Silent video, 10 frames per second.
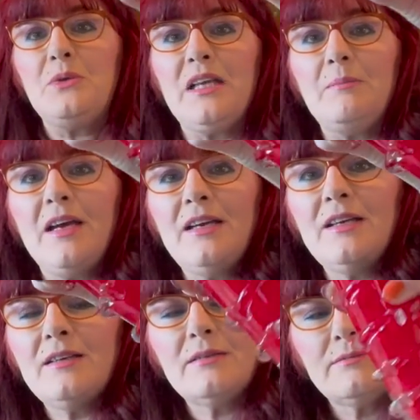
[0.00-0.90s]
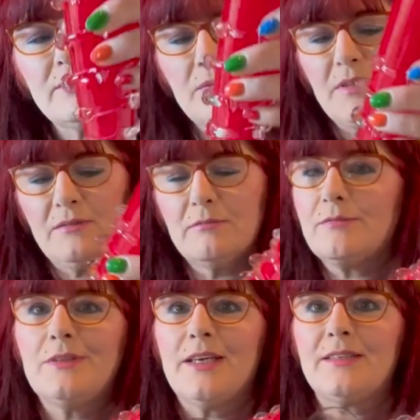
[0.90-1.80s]
and they made it.
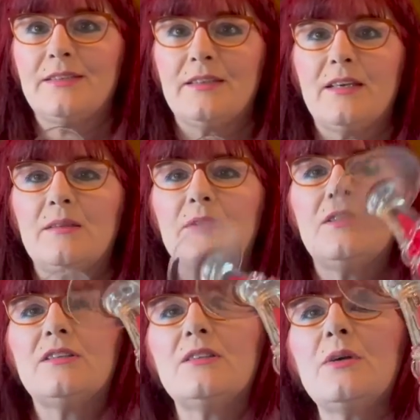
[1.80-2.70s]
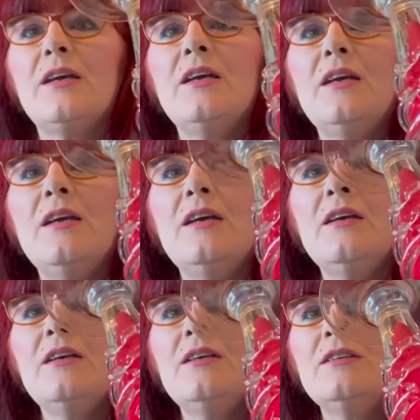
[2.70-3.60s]
You can't see that. Let me do it this way.
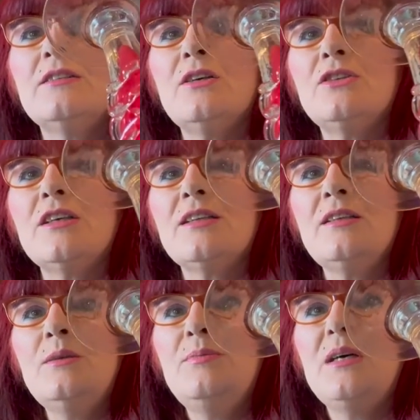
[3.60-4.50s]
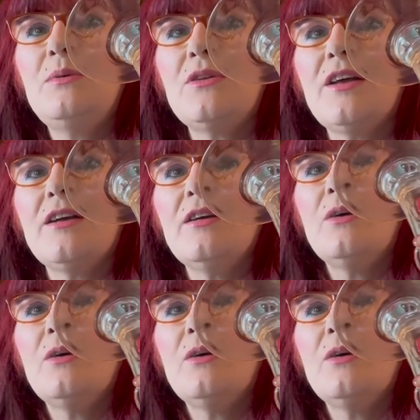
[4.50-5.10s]
So there's like a little bubble there,